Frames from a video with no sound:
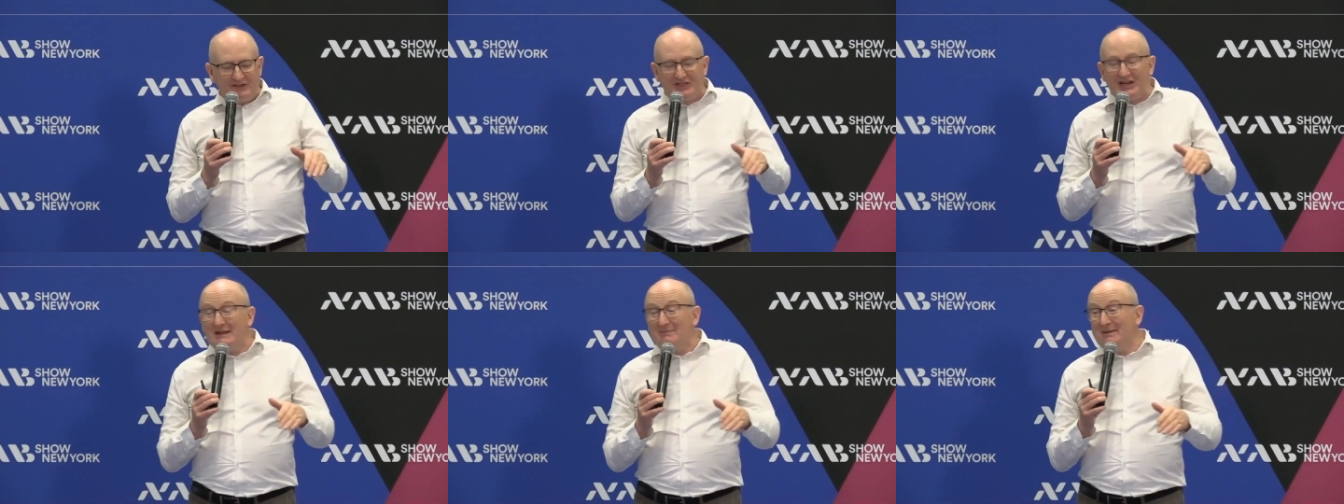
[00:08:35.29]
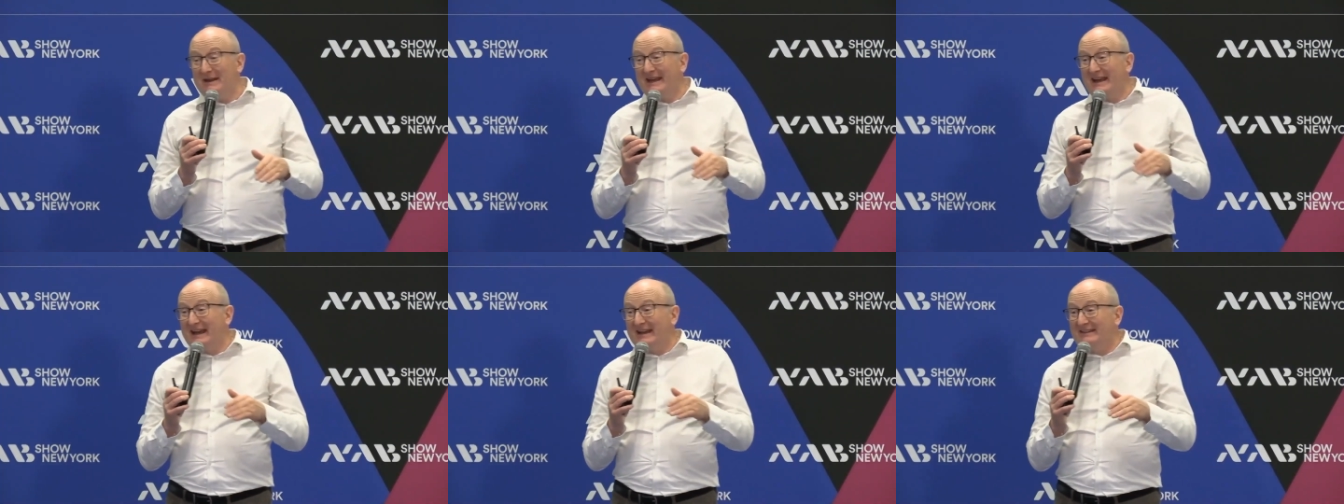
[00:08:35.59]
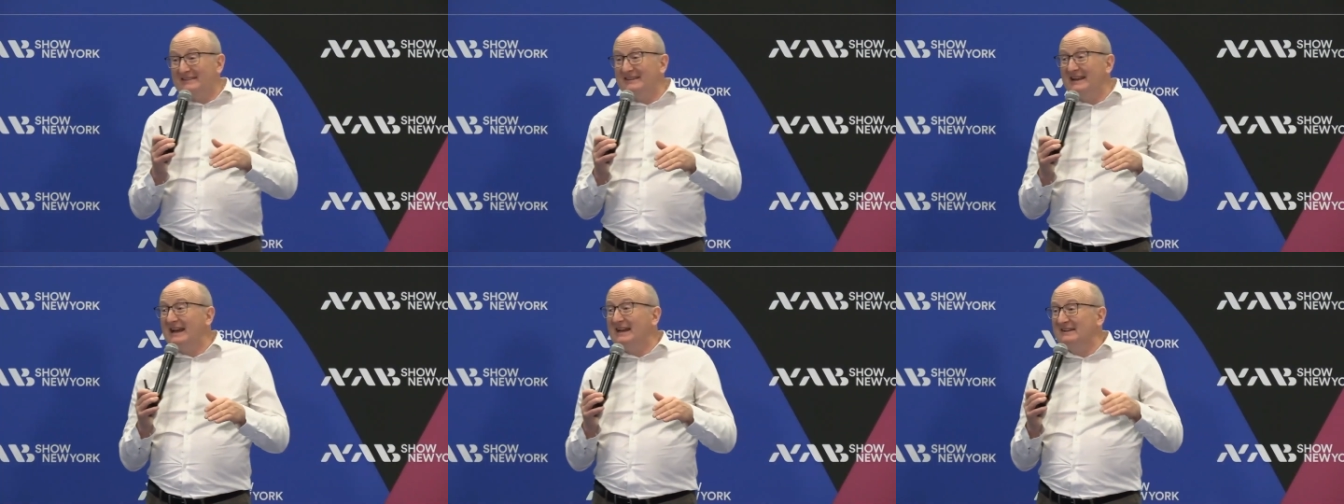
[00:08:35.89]
JPEG
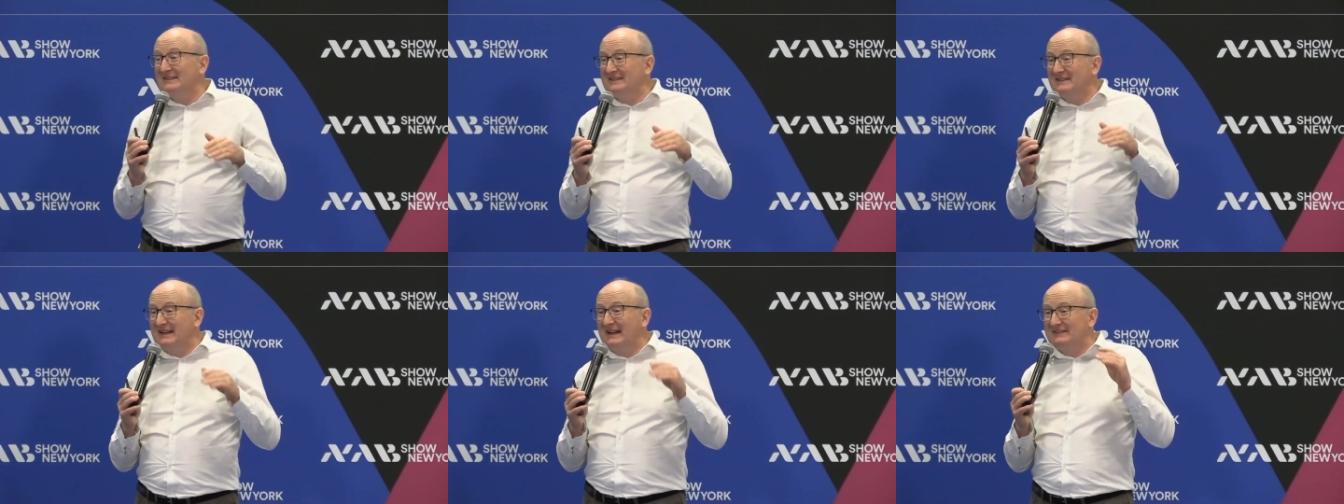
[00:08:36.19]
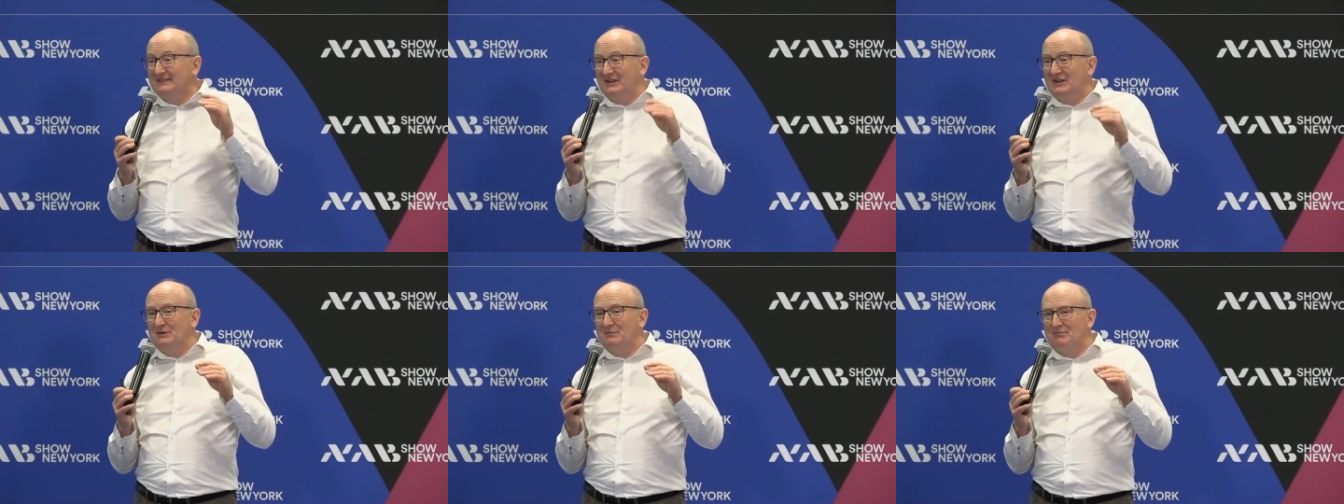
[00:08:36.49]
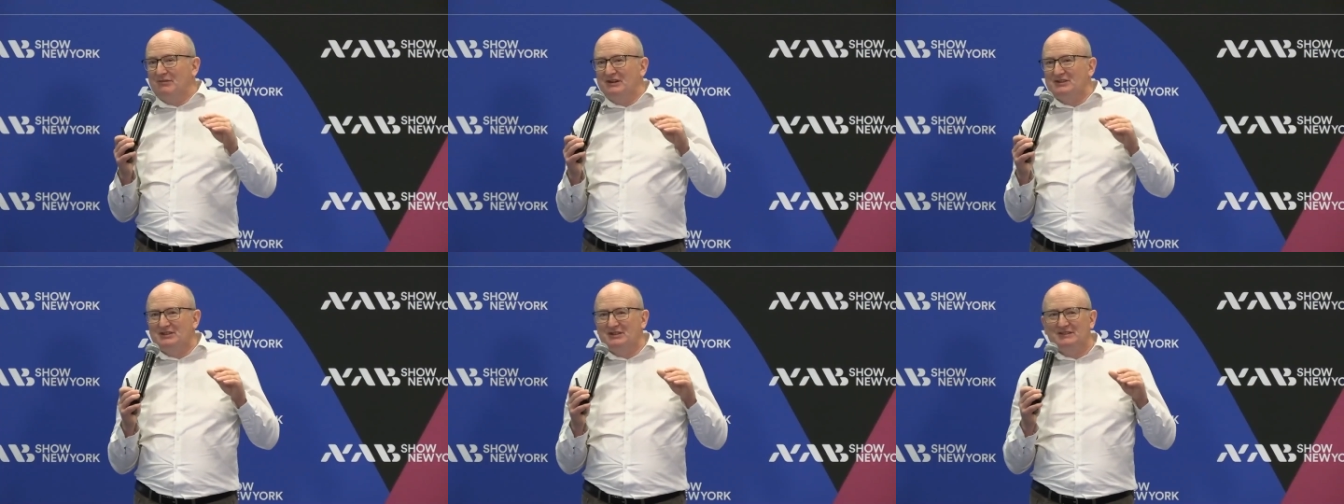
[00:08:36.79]
XS as a
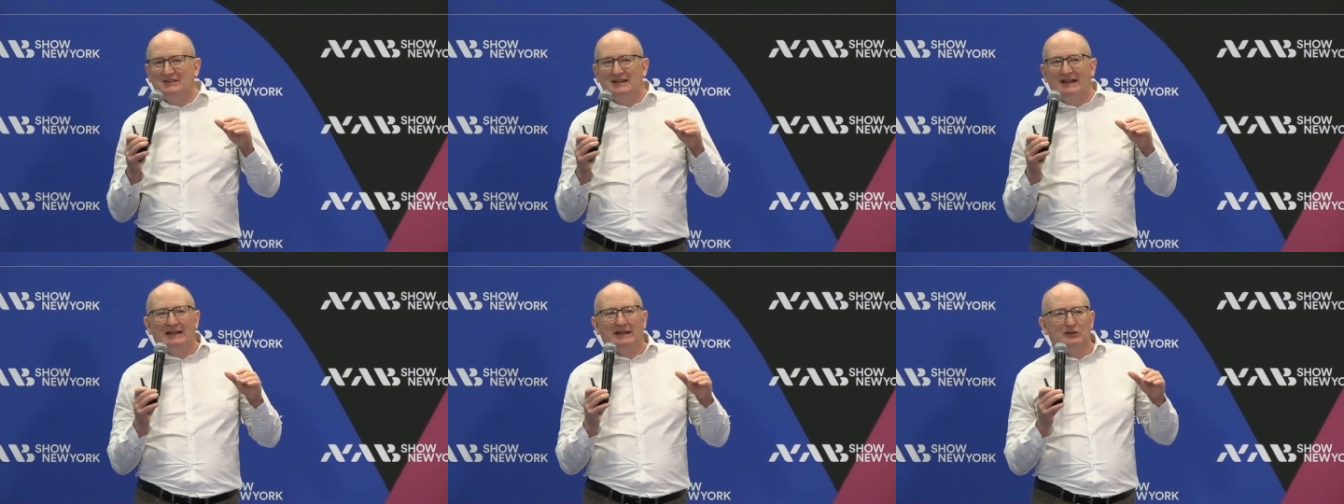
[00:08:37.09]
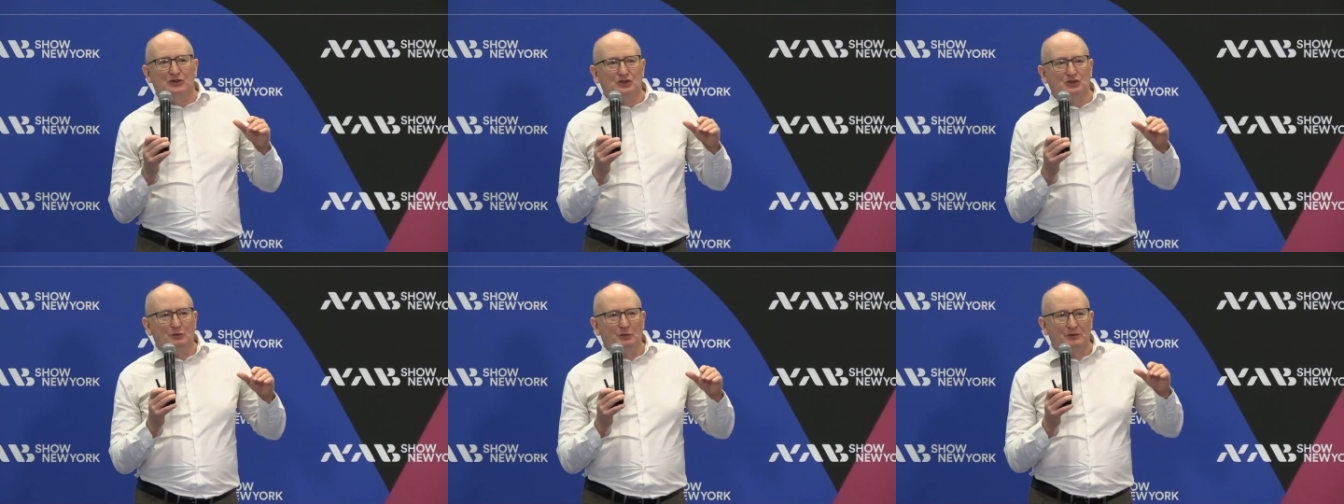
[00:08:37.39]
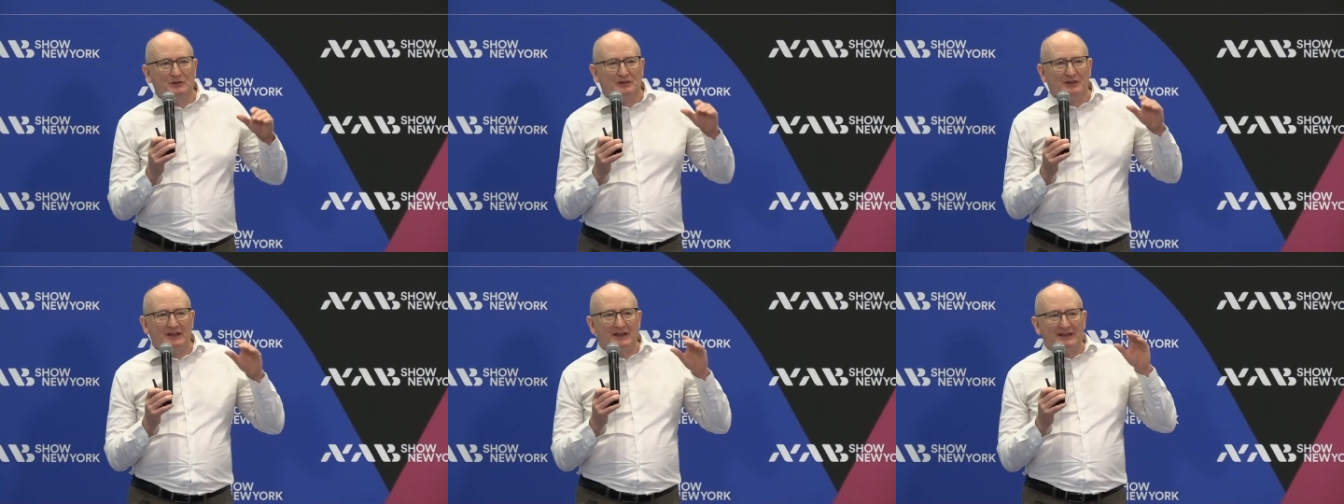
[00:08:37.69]
compression technology
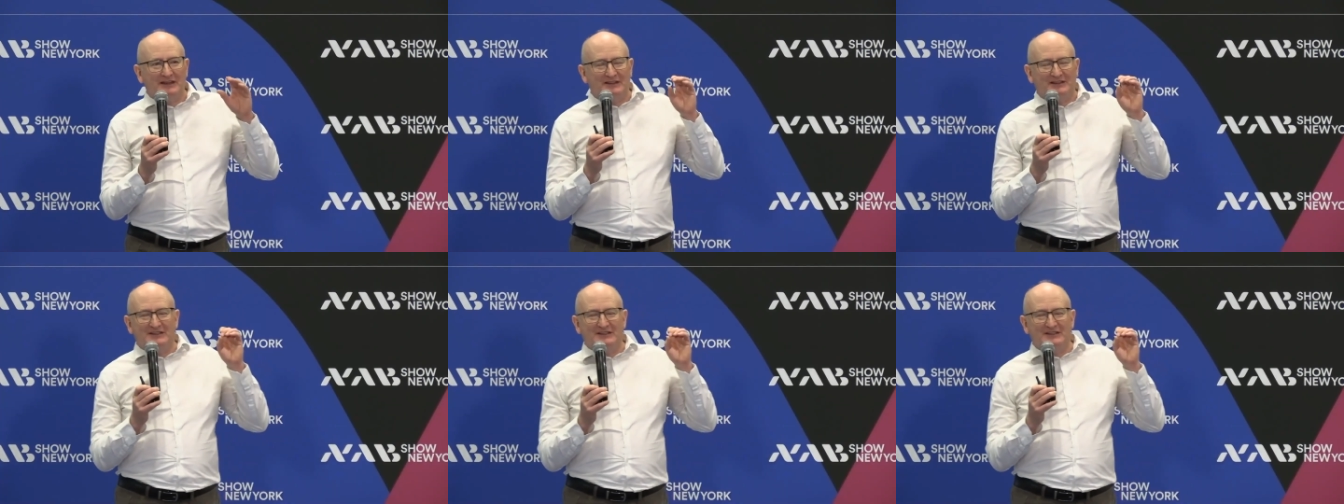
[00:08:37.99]
was